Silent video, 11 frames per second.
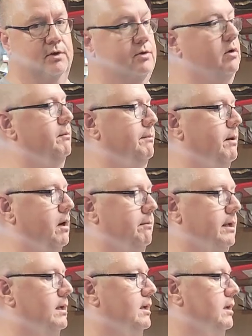where it's going to be
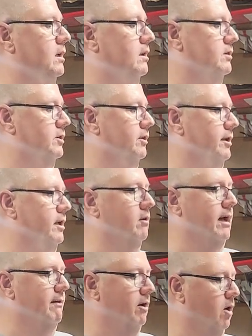permanent. So you
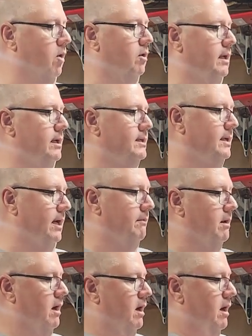don't have a whole lot of time.
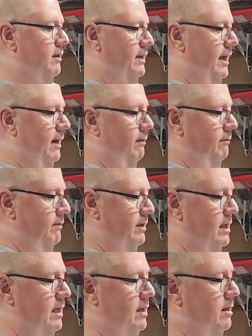Now
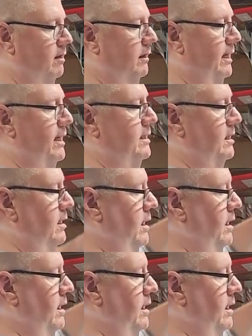the landing